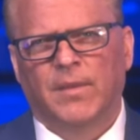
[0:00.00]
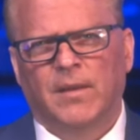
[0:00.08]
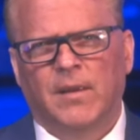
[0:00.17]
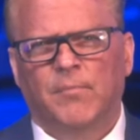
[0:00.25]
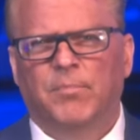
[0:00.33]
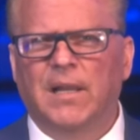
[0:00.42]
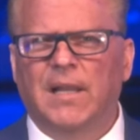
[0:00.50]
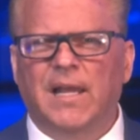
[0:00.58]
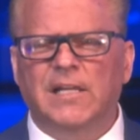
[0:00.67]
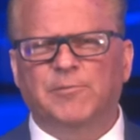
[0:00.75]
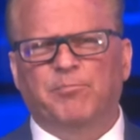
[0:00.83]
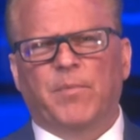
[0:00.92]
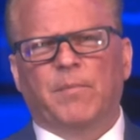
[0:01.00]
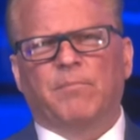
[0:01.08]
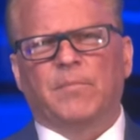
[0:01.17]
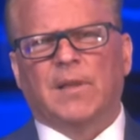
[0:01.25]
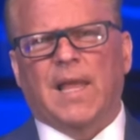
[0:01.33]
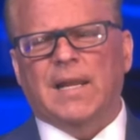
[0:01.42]
But let us,
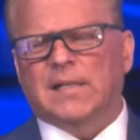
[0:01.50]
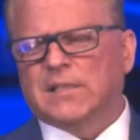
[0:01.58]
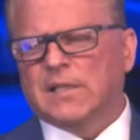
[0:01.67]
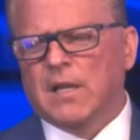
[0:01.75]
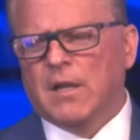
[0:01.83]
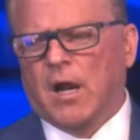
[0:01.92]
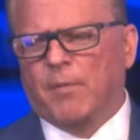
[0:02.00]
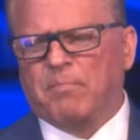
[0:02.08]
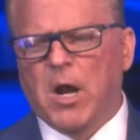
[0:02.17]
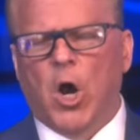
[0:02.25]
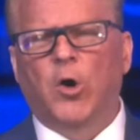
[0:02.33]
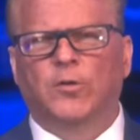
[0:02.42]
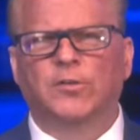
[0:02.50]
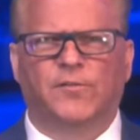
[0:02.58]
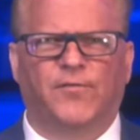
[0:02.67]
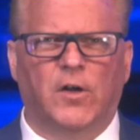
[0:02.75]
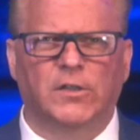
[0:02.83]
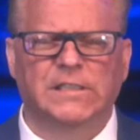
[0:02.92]
let us oppose
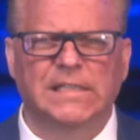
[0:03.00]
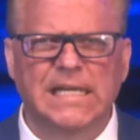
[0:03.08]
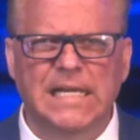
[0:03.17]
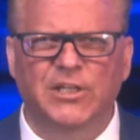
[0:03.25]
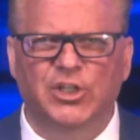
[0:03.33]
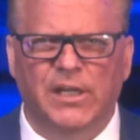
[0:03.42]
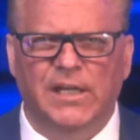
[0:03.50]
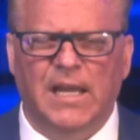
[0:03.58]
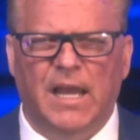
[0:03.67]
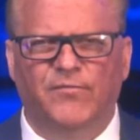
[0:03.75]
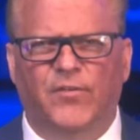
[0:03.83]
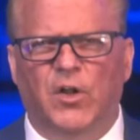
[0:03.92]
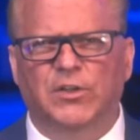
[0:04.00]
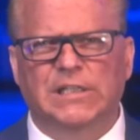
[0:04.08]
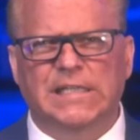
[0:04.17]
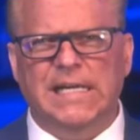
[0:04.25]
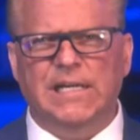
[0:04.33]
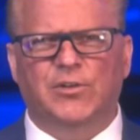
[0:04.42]
false teaching and false
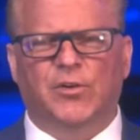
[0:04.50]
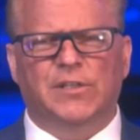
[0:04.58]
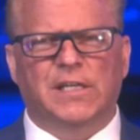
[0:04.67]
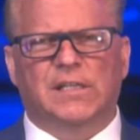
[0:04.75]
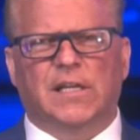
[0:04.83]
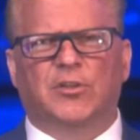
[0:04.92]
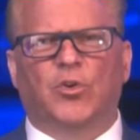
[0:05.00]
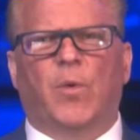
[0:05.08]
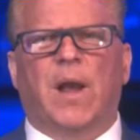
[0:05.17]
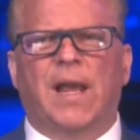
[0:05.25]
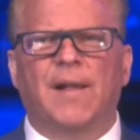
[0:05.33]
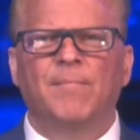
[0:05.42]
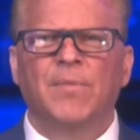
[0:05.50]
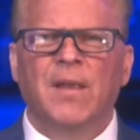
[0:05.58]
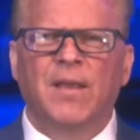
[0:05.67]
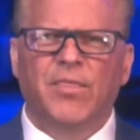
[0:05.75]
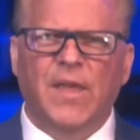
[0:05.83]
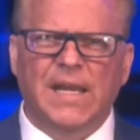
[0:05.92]
teachers in such a way
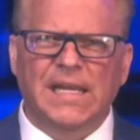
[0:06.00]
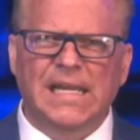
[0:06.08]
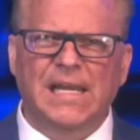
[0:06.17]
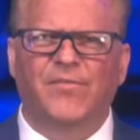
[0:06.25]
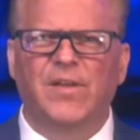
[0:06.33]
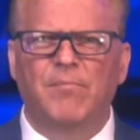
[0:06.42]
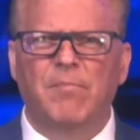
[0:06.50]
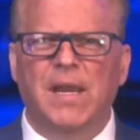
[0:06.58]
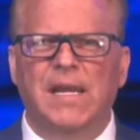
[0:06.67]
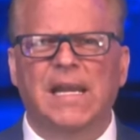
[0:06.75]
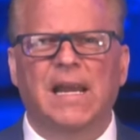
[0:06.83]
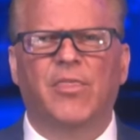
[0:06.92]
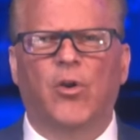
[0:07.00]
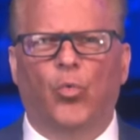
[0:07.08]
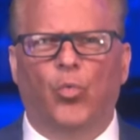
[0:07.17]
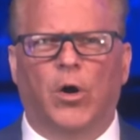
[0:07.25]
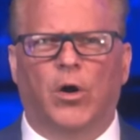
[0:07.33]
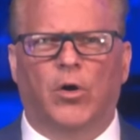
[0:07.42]
that even many in the
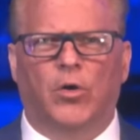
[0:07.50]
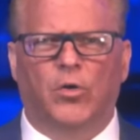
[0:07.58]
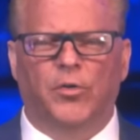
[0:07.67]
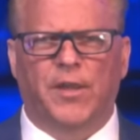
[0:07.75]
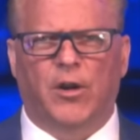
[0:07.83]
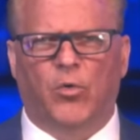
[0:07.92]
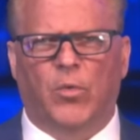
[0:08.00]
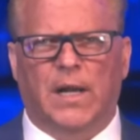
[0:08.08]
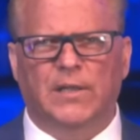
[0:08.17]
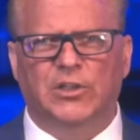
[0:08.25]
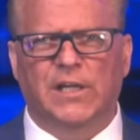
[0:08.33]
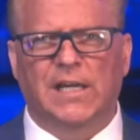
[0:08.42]
world that are watching